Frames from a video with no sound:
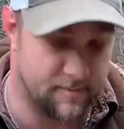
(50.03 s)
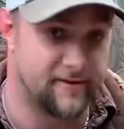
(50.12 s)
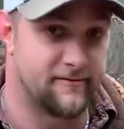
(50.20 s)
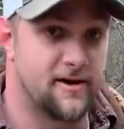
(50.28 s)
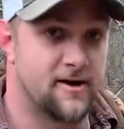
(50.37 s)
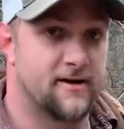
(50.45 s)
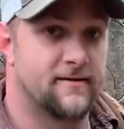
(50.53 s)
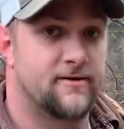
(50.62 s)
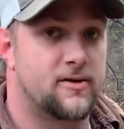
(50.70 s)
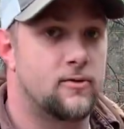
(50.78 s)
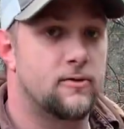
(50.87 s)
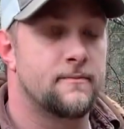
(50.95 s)
very
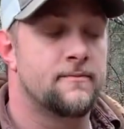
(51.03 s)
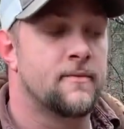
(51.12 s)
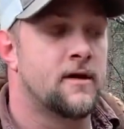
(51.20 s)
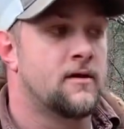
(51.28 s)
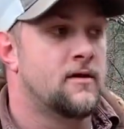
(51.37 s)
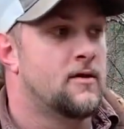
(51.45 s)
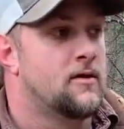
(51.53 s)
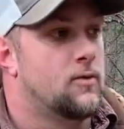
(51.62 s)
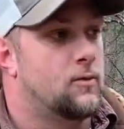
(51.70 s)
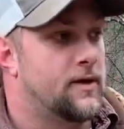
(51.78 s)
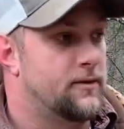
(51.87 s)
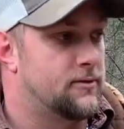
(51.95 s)
difficult.
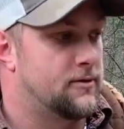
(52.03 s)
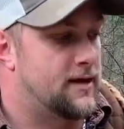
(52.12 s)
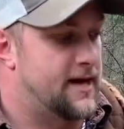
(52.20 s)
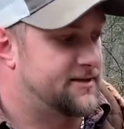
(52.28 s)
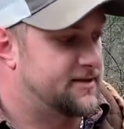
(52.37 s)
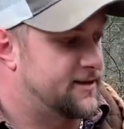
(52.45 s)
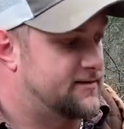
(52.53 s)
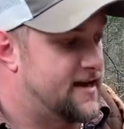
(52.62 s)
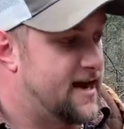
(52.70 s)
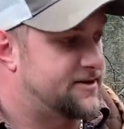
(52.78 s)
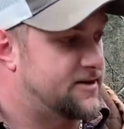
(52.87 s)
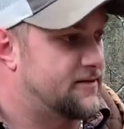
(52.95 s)
We will actually
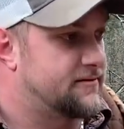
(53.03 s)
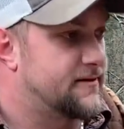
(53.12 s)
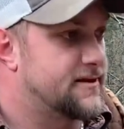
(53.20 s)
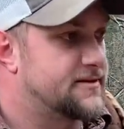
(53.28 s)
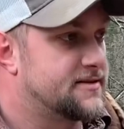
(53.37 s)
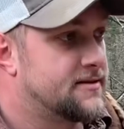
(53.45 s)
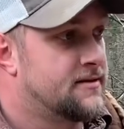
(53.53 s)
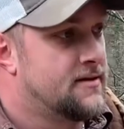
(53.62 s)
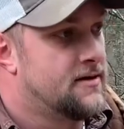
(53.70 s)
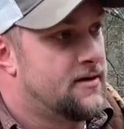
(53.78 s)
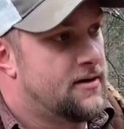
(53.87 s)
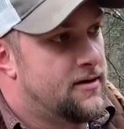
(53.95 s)
attach our fence
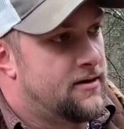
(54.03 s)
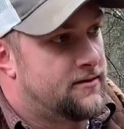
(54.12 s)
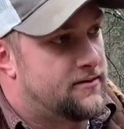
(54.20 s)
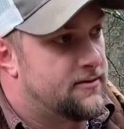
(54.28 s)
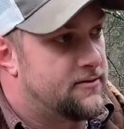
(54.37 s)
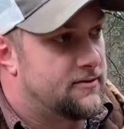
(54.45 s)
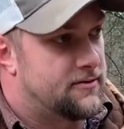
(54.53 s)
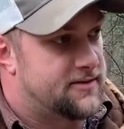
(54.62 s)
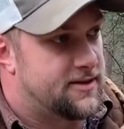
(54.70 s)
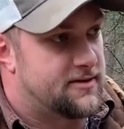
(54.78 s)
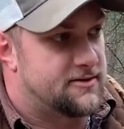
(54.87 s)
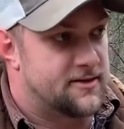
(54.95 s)
to those cedar
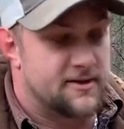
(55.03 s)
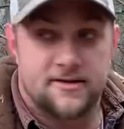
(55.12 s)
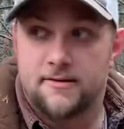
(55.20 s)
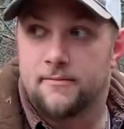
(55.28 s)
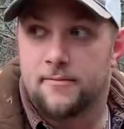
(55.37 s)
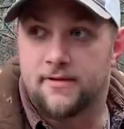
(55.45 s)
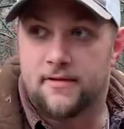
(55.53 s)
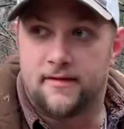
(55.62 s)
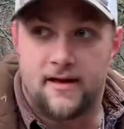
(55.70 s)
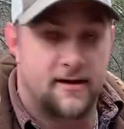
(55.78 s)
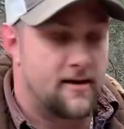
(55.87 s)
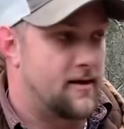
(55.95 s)
trees. But the
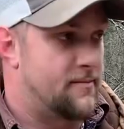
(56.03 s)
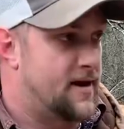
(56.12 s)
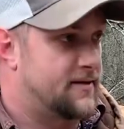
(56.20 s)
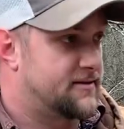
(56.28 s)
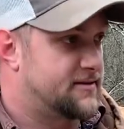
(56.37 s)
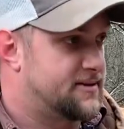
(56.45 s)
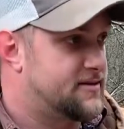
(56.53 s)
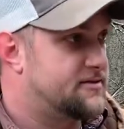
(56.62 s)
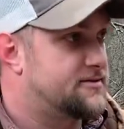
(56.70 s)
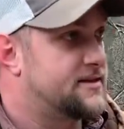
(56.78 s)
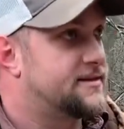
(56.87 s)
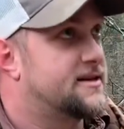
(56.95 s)
thing about the cedar
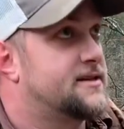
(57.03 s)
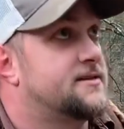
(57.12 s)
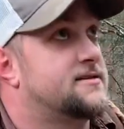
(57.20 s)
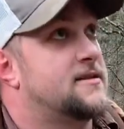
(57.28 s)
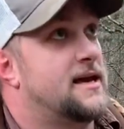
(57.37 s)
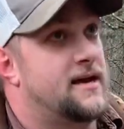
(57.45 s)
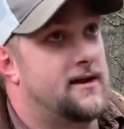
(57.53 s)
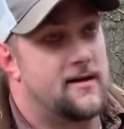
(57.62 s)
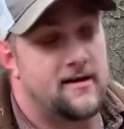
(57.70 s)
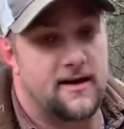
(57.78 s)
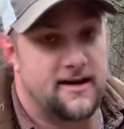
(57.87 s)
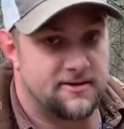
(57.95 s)
trees is they
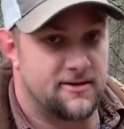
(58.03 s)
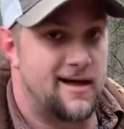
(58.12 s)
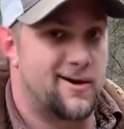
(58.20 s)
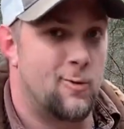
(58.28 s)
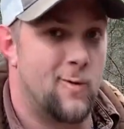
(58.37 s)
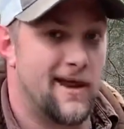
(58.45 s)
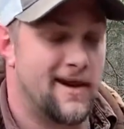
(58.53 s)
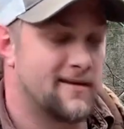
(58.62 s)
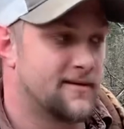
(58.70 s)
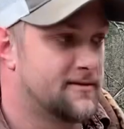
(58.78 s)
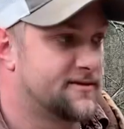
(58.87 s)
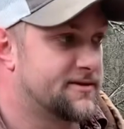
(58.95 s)
catch a lot of wind.
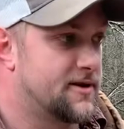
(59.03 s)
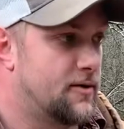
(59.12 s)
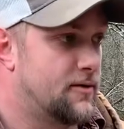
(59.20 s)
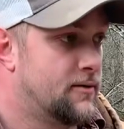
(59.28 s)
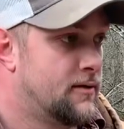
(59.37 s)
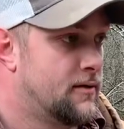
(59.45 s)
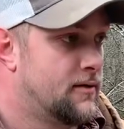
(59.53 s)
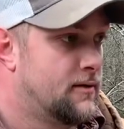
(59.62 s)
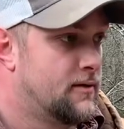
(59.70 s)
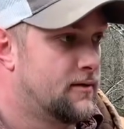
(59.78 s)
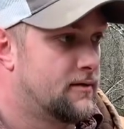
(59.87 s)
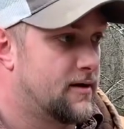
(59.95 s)
So
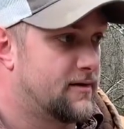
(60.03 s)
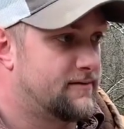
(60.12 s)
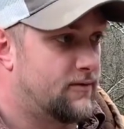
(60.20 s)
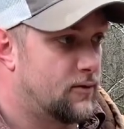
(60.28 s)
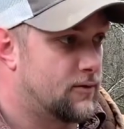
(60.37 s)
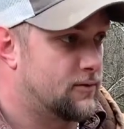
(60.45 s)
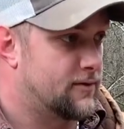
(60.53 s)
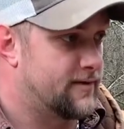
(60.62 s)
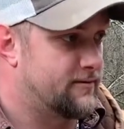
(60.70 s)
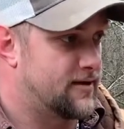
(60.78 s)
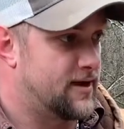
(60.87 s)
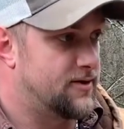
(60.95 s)
therefore, whenever
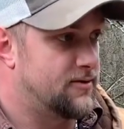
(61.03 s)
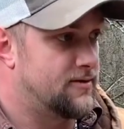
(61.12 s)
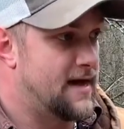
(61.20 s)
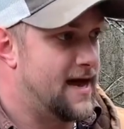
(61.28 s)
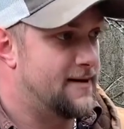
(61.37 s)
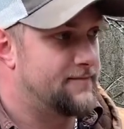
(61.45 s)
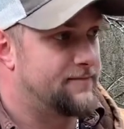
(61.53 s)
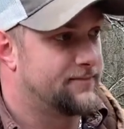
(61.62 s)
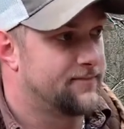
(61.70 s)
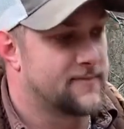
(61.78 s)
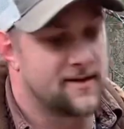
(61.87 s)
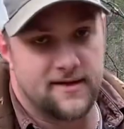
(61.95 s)
they do that,
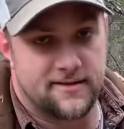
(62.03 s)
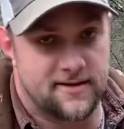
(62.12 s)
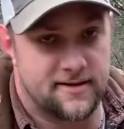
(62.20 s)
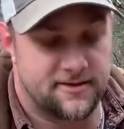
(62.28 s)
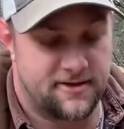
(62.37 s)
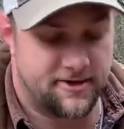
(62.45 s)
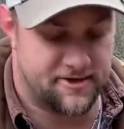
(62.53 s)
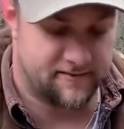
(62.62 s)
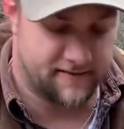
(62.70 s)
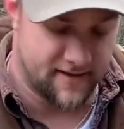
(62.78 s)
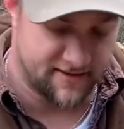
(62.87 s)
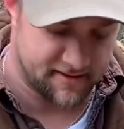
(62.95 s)
it's gonna stretch your
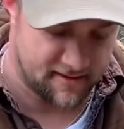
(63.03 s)
fence.